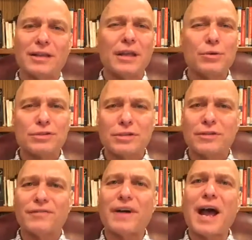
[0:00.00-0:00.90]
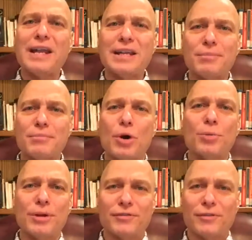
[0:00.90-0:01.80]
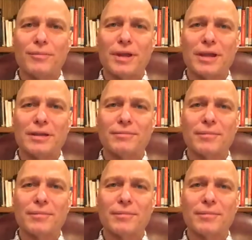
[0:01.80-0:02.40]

It was a defining moment for me.